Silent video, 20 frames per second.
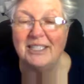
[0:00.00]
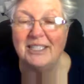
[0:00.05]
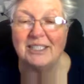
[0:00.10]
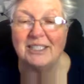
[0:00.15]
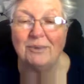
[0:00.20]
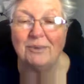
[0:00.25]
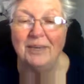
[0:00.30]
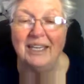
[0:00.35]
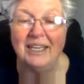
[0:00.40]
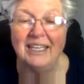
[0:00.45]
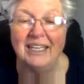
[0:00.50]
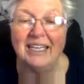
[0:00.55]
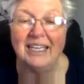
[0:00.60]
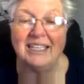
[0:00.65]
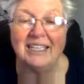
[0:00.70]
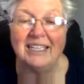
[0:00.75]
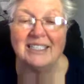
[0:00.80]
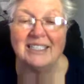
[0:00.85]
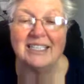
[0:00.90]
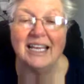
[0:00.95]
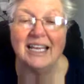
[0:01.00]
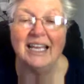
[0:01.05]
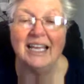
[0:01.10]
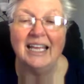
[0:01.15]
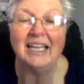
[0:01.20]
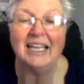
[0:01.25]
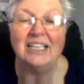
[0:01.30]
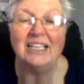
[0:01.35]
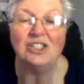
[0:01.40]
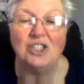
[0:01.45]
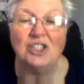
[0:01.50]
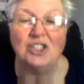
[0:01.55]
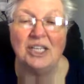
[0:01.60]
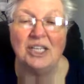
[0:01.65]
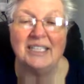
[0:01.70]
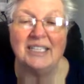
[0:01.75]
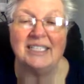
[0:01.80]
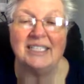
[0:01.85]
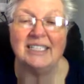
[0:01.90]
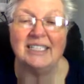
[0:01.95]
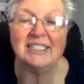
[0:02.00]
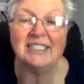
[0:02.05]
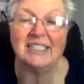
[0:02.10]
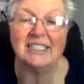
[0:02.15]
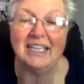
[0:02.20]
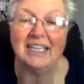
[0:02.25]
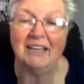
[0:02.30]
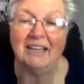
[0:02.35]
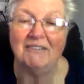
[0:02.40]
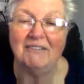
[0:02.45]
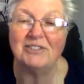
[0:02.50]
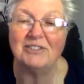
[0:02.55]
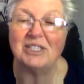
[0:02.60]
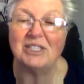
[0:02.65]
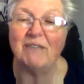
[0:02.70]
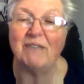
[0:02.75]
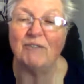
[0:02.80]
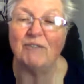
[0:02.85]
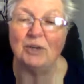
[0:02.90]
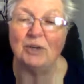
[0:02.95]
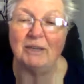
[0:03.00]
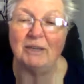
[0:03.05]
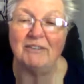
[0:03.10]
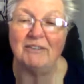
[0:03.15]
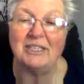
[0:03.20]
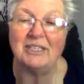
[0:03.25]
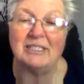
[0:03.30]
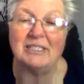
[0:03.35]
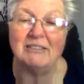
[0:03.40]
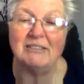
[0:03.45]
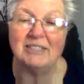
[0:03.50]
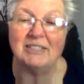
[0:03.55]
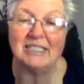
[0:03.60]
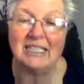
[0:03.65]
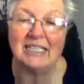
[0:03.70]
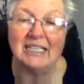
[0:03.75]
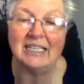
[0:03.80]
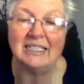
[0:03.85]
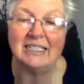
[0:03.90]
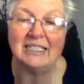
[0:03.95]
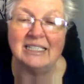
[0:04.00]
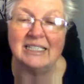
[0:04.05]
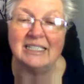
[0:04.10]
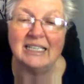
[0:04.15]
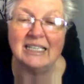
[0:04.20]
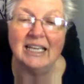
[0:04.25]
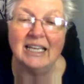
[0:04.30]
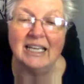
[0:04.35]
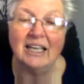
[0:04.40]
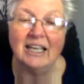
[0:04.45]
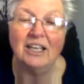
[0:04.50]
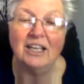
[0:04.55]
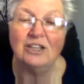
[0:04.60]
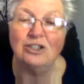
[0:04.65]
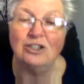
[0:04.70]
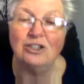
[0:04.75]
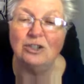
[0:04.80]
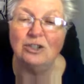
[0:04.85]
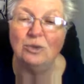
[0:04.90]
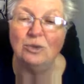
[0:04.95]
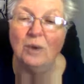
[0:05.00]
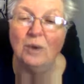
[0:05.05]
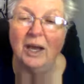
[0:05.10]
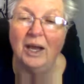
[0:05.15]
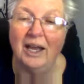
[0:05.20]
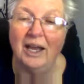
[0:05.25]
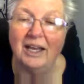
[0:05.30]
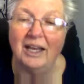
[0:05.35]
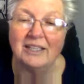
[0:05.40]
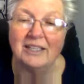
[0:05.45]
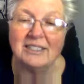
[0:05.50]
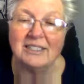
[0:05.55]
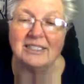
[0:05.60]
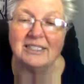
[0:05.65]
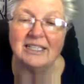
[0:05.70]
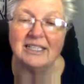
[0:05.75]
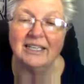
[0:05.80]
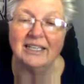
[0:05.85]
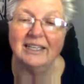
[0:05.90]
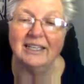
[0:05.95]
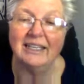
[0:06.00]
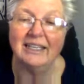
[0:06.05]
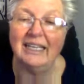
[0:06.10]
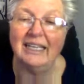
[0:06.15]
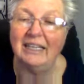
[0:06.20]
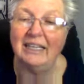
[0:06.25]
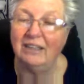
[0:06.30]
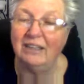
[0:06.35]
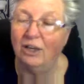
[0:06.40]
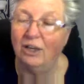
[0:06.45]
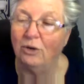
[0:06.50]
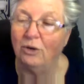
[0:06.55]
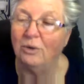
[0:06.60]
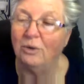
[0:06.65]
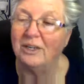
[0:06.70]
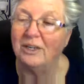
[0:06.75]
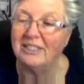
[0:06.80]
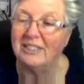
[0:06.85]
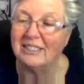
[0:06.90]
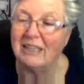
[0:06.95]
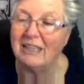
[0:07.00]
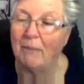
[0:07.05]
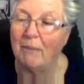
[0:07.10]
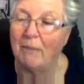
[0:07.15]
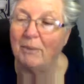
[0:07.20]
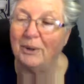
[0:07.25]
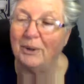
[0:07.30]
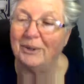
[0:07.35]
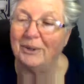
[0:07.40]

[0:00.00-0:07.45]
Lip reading: week is Jesus gives the forgiveness of sins to us in the Lord's Supper.